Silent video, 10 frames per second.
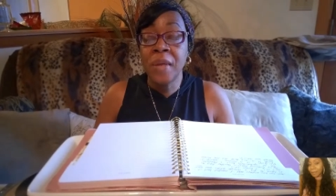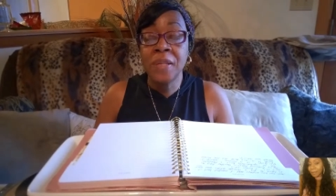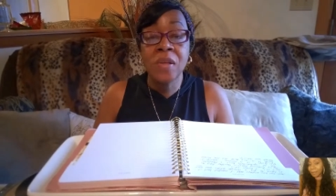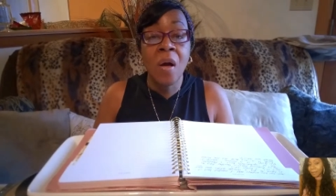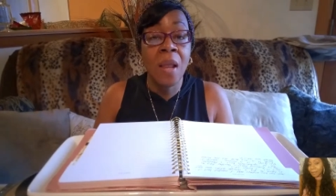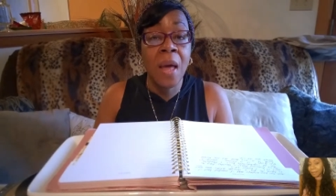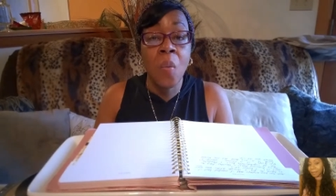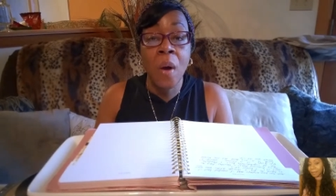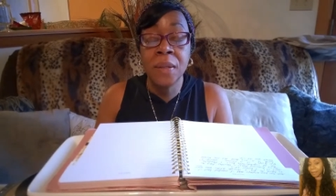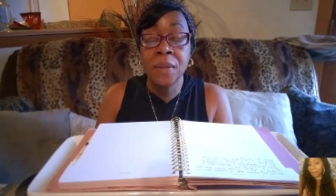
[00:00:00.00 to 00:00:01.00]
That's all I
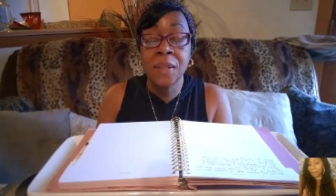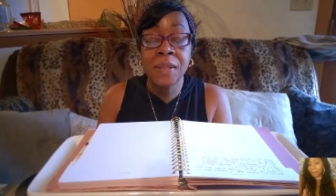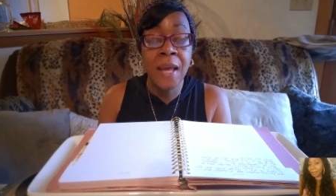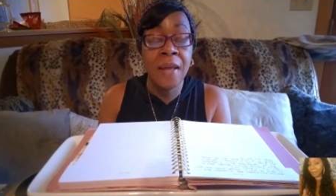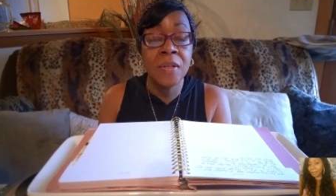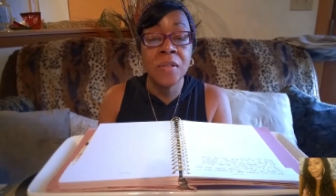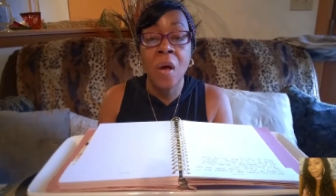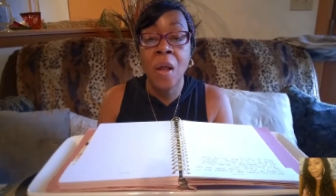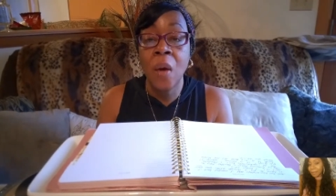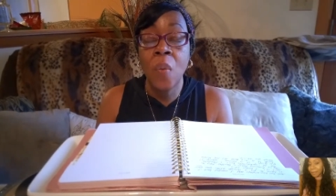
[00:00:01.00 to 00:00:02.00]
wanted to say. That's
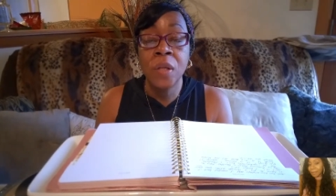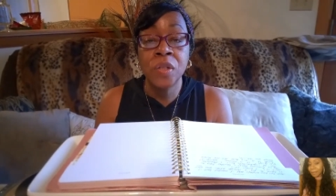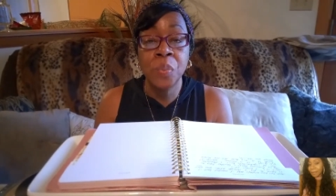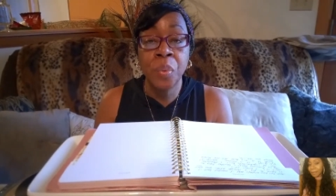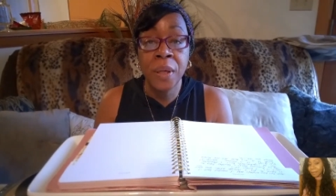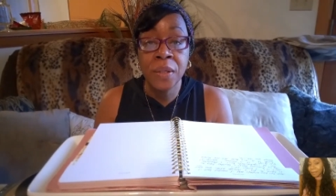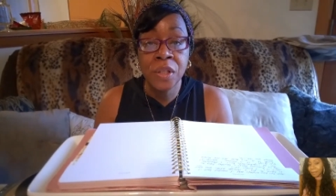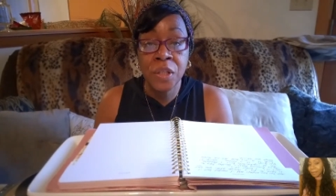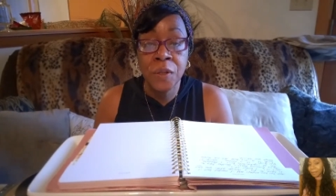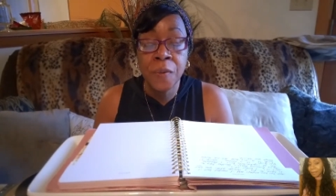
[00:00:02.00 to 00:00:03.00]
all I wanted to bring
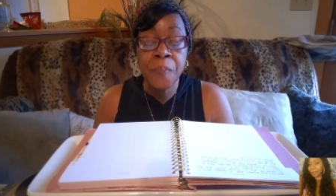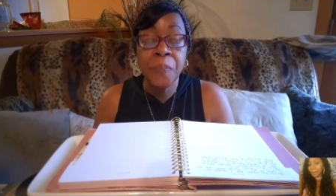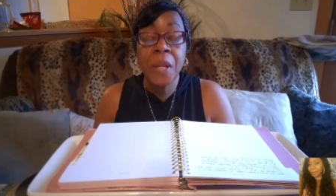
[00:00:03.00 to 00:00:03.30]
to you.